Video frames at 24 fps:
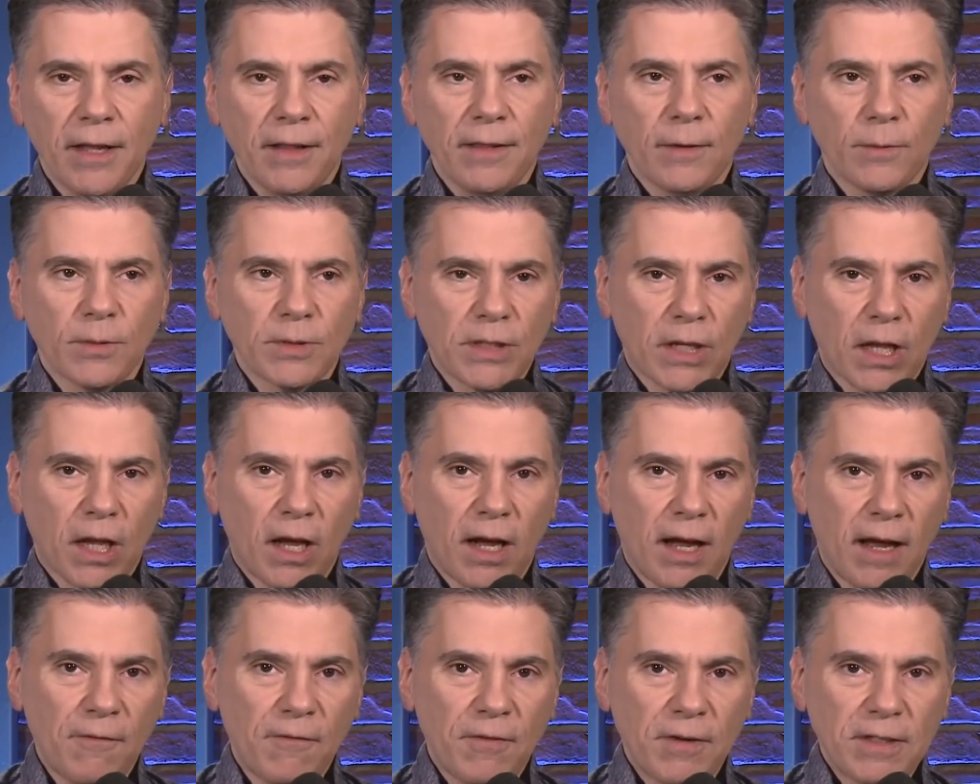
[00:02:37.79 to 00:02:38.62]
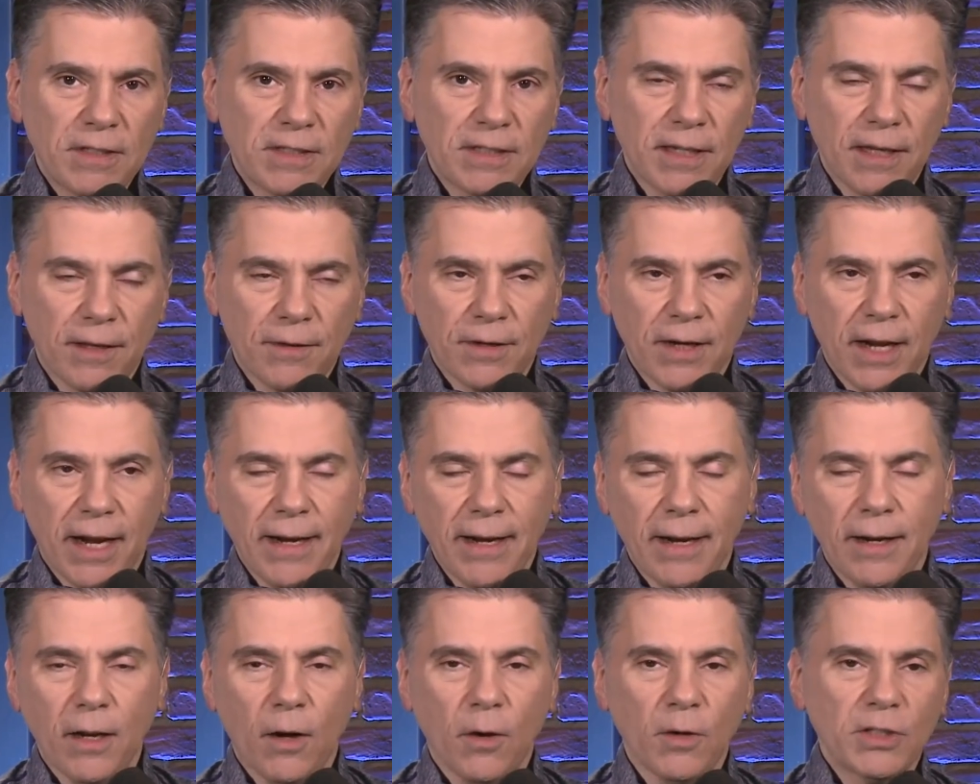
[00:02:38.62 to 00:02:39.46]
There was a confidence the other night.
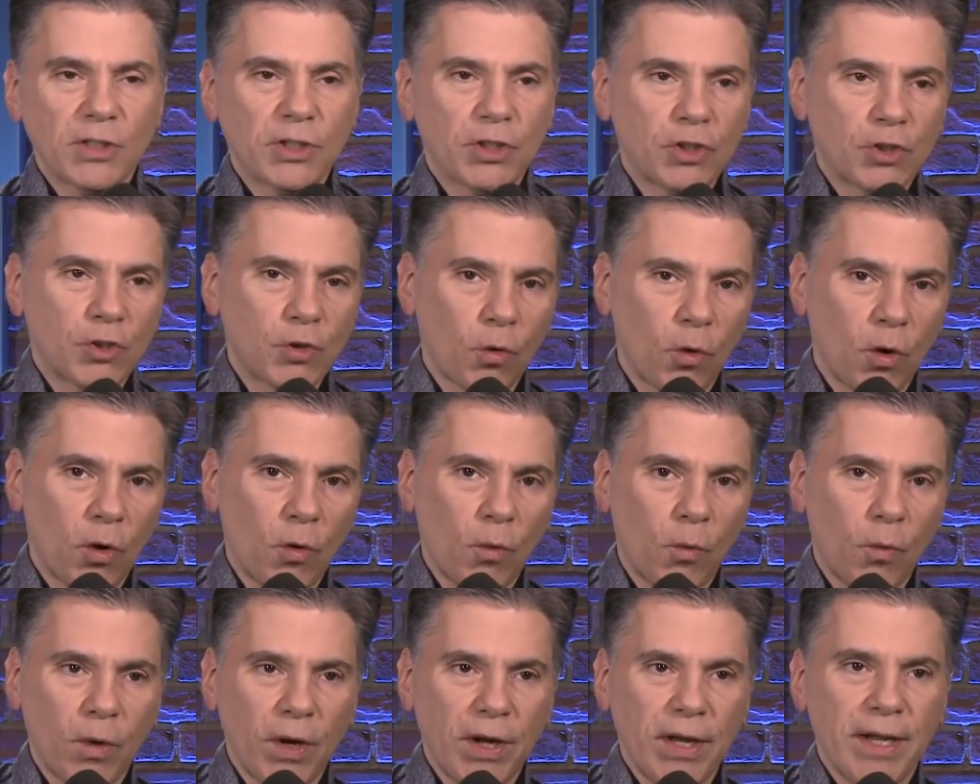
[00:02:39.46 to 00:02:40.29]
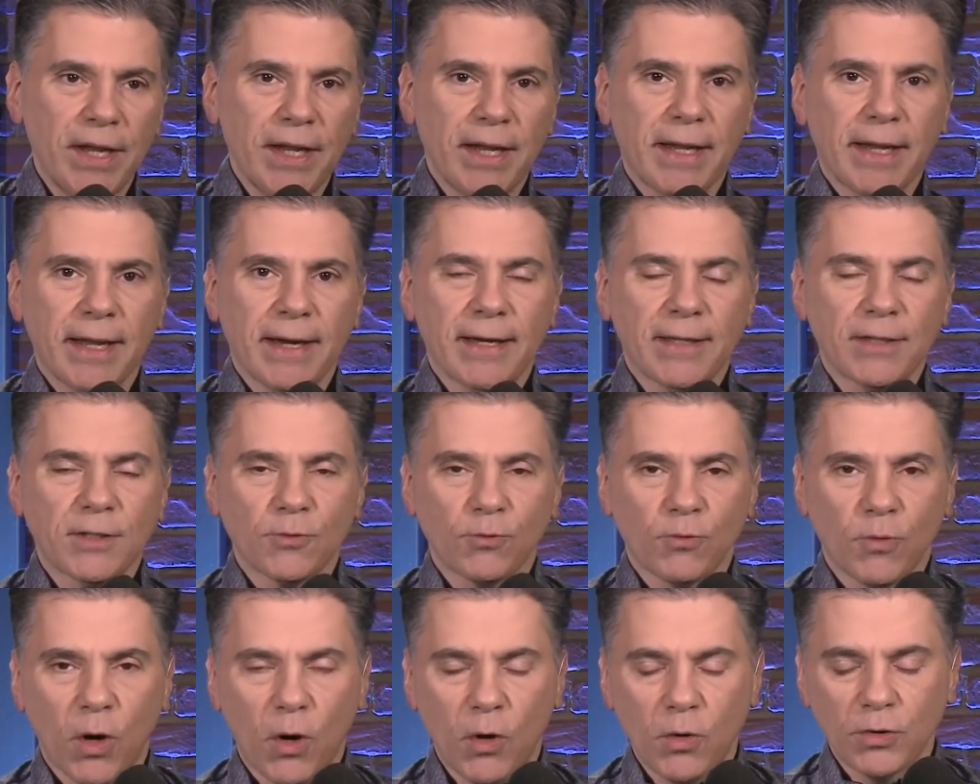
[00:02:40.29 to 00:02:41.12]
And I know it's short week and
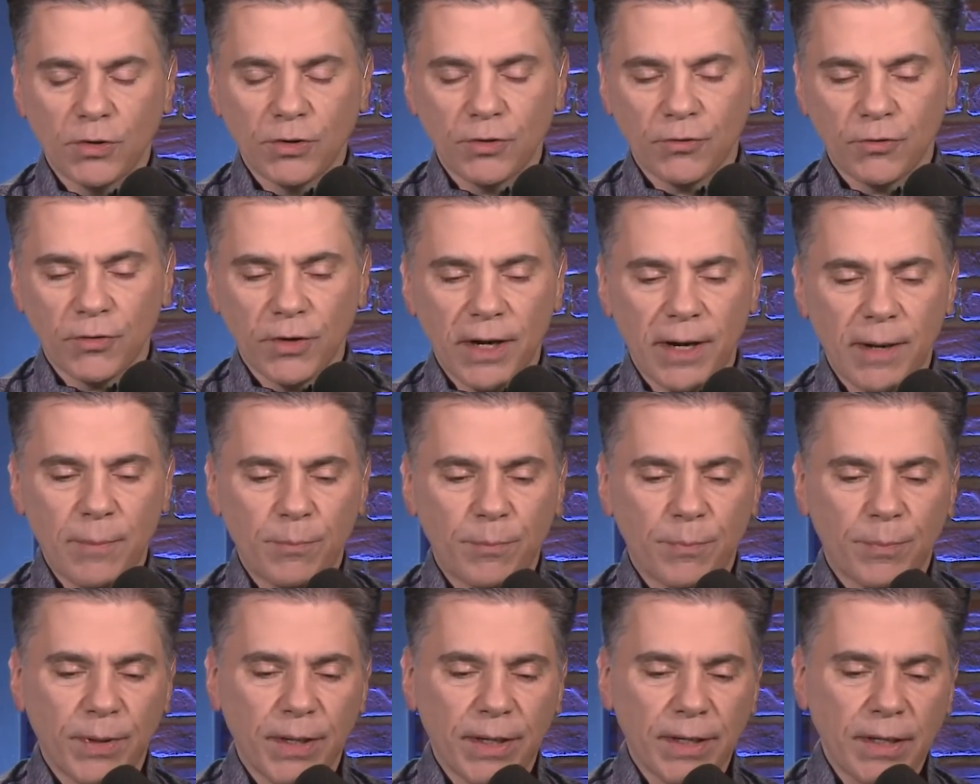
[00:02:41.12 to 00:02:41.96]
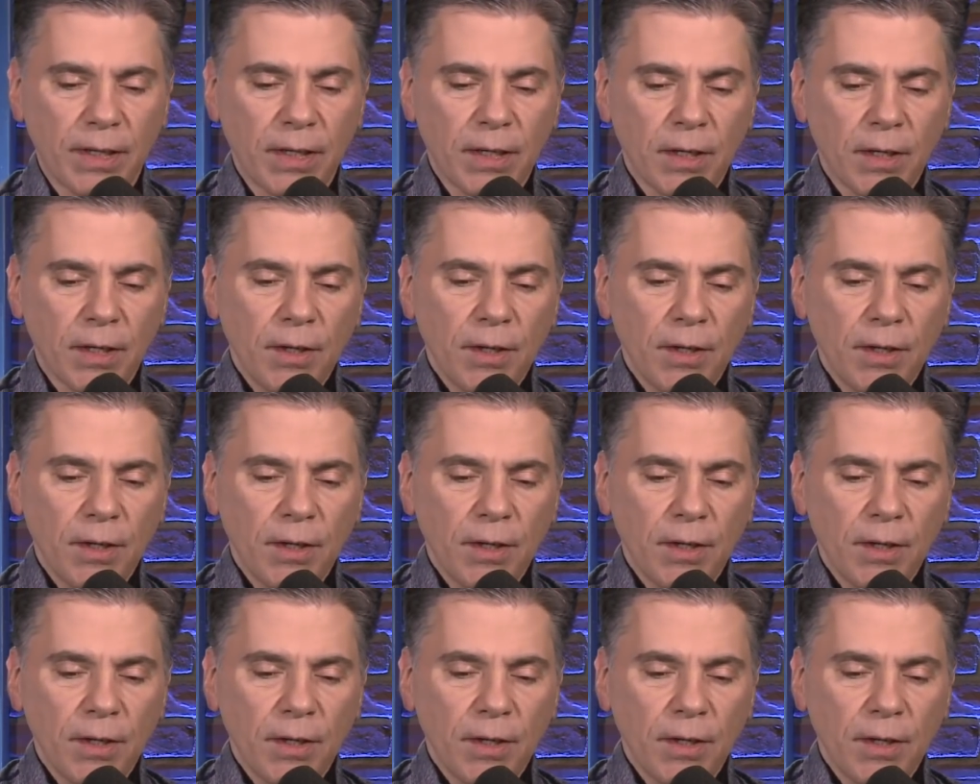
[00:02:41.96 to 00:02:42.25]
it's road trip, but